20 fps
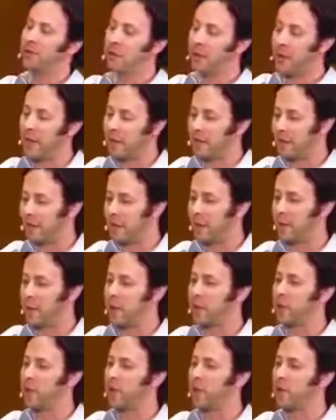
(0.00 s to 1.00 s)
Let me ask you
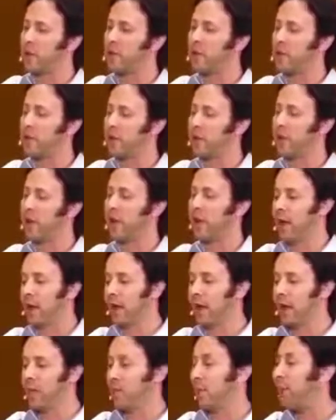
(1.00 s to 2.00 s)
this. When you say,
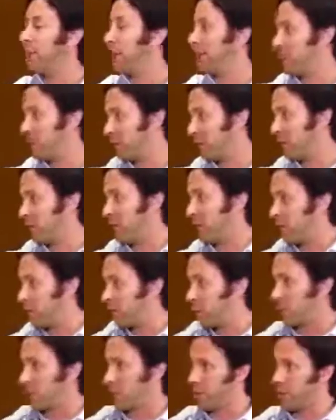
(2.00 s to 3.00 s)
I am a piece of life,
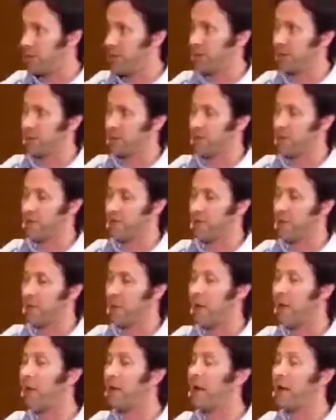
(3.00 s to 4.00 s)
you are a piece of life,
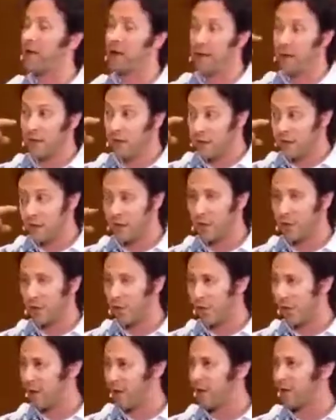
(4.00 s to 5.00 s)
I hear
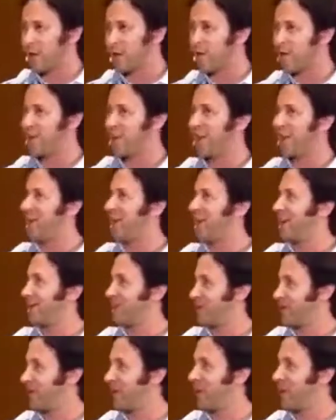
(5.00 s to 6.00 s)
that and understand it in
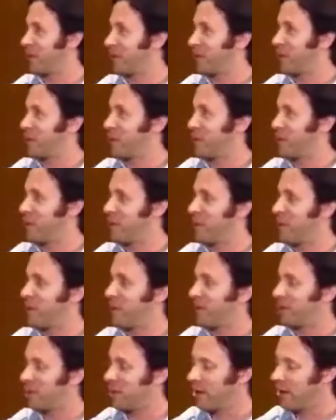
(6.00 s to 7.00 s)
a particular way,
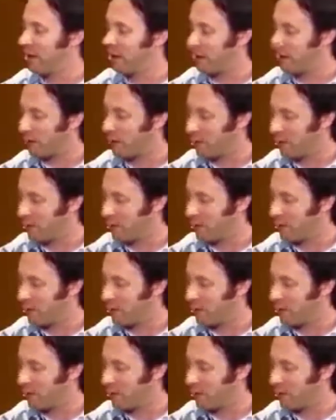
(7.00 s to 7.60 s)
but I want